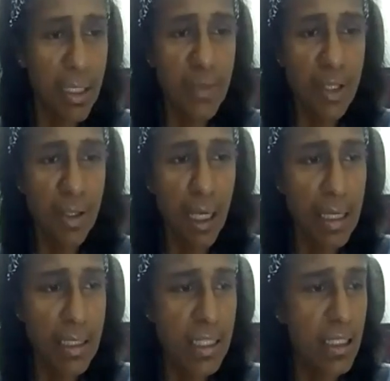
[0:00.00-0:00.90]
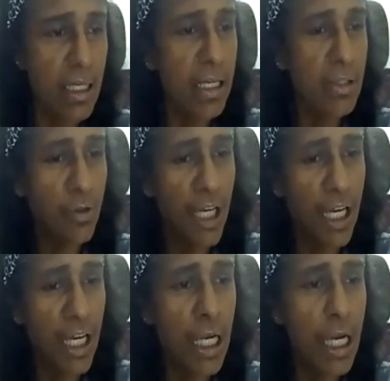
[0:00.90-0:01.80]
Samsung Galaxy. And
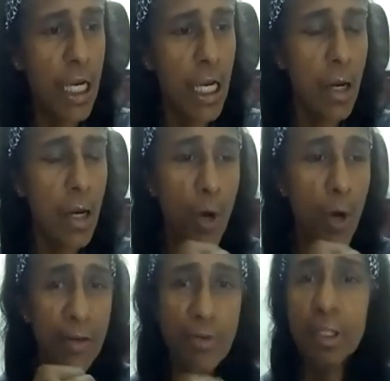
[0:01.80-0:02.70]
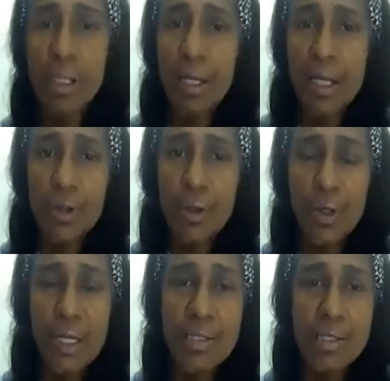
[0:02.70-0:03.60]
today, whatever they can do
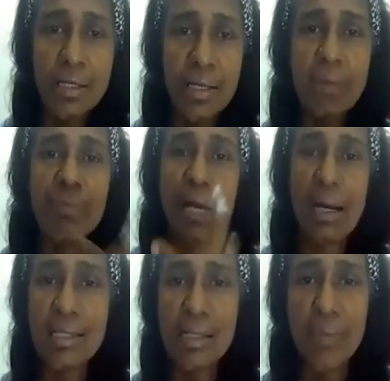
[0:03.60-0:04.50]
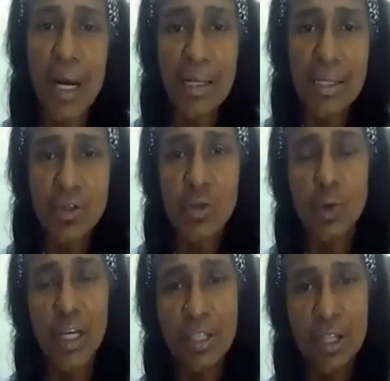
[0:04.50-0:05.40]
is it can be customized to
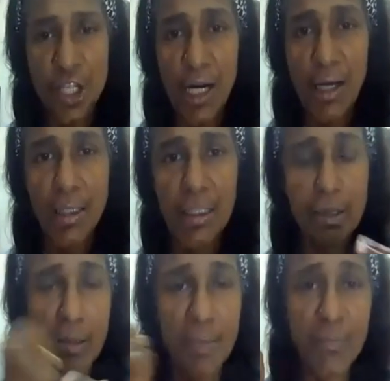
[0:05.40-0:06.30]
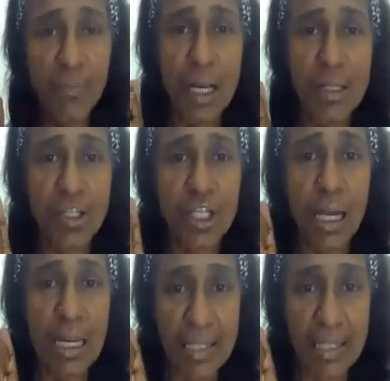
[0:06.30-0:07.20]
each child. Remember, each
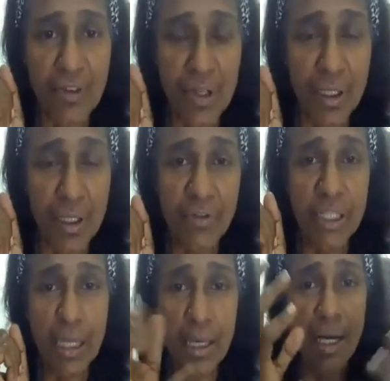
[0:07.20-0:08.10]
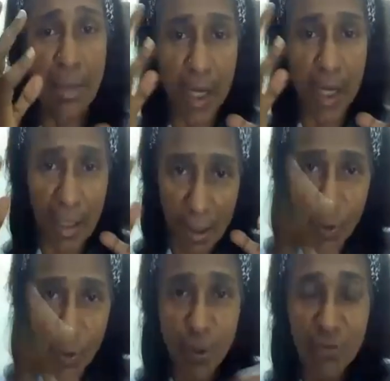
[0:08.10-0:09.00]
child is different. Even they come under the
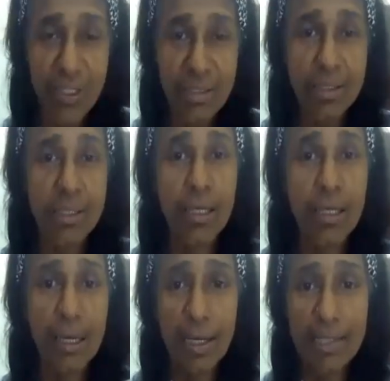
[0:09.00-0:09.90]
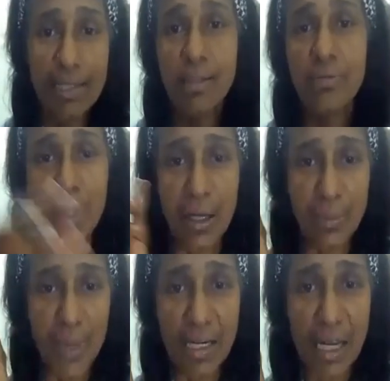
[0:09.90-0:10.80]
group of dyslexia, they have
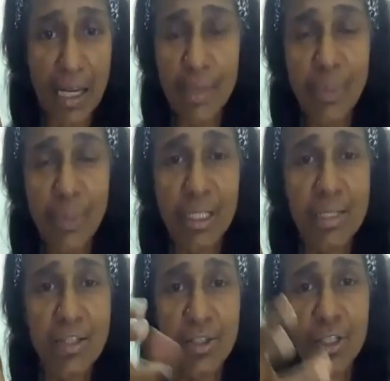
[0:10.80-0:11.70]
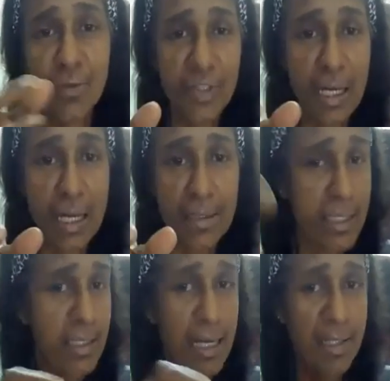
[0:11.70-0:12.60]
been labeled as children with
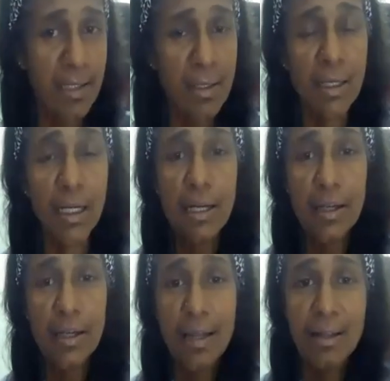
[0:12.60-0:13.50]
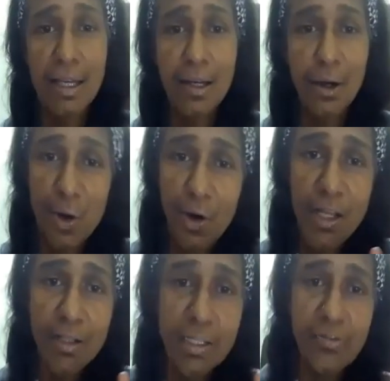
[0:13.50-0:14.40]
dyslexia, yet they all
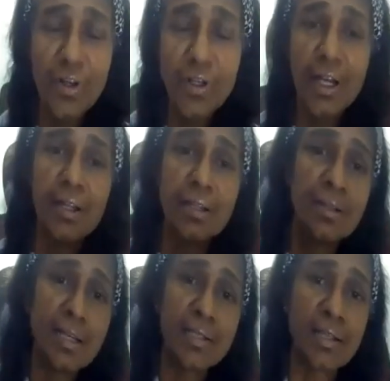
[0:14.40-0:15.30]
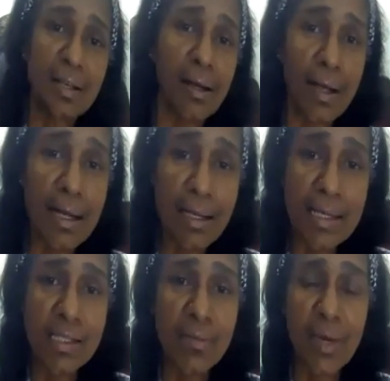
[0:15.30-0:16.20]
are different and things are
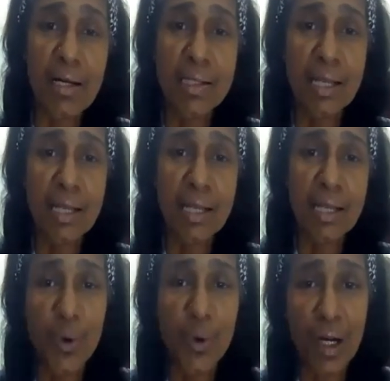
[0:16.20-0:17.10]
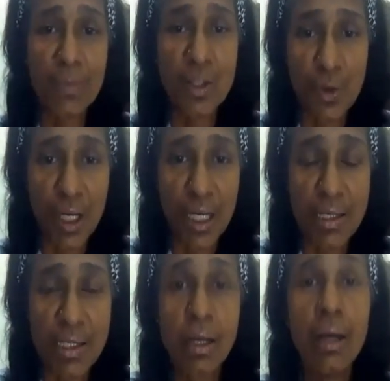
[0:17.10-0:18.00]
customized. And our programs
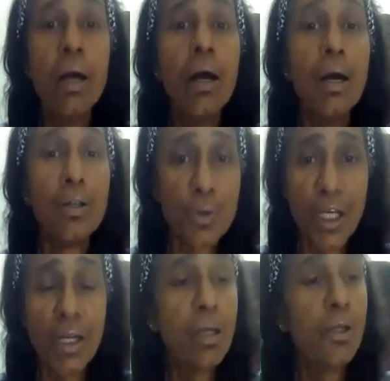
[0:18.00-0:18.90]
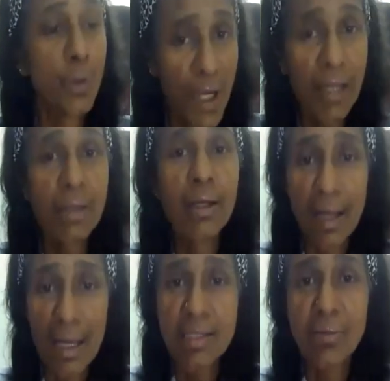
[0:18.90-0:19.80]
today you can
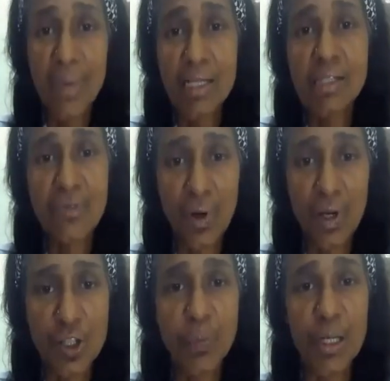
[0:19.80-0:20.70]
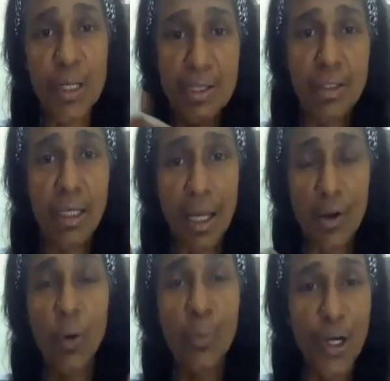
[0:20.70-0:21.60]
customize for each person. They can
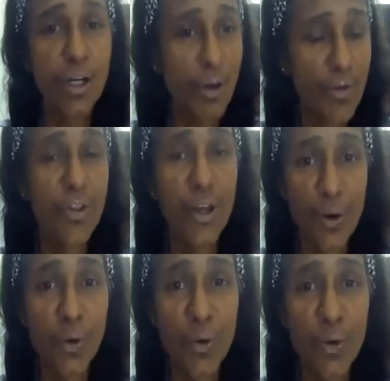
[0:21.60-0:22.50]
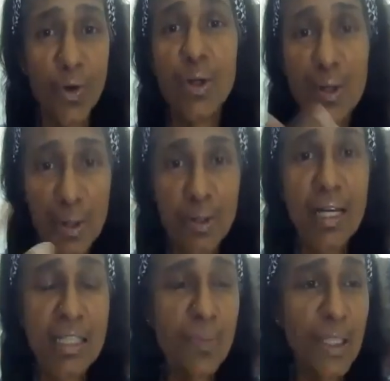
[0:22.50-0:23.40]
operate on their own.
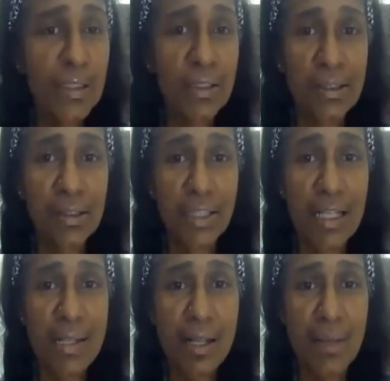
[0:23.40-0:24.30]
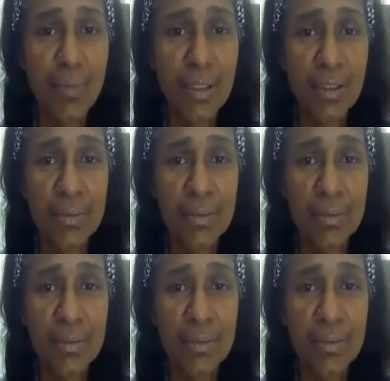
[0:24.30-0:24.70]
Next, please. Next slide, please.